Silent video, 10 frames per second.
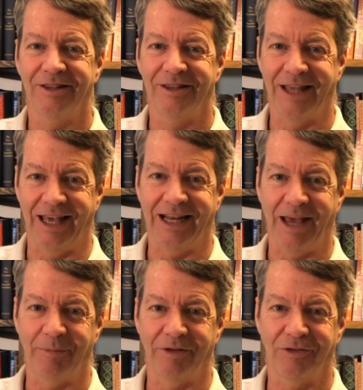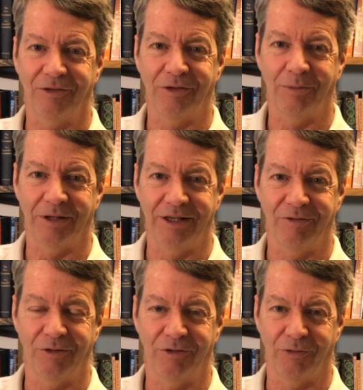that happens to the
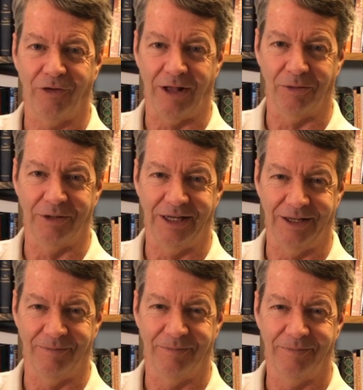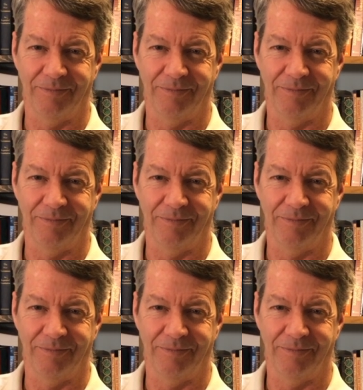believer who's following him.